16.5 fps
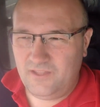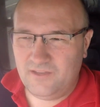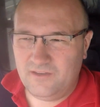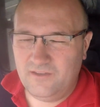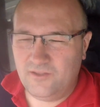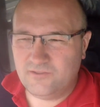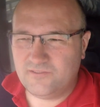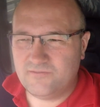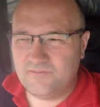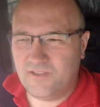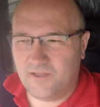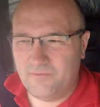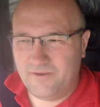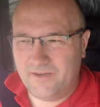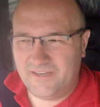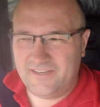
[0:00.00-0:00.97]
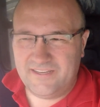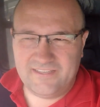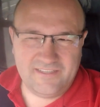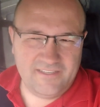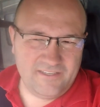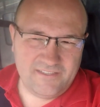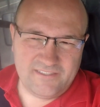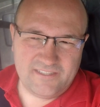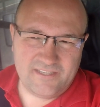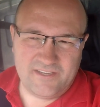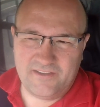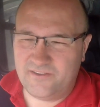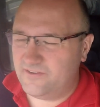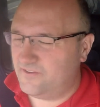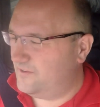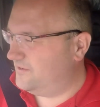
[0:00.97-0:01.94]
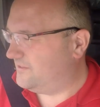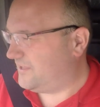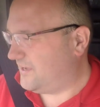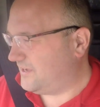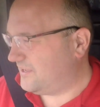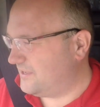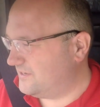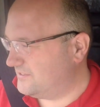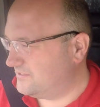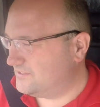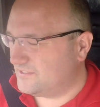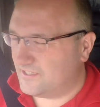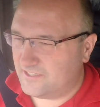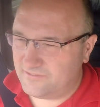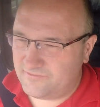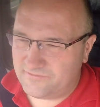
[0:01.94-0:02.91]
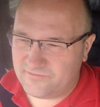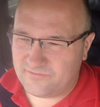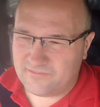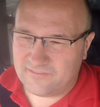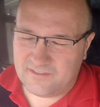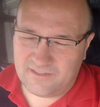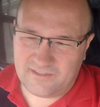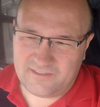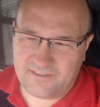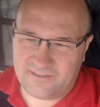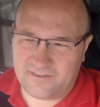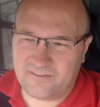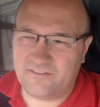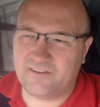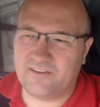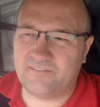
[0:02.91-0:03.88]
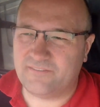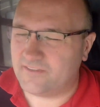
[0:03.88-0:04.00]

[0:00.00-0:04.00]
lost some time when I didn't need to, that kind of stuff. I don't know, I'll have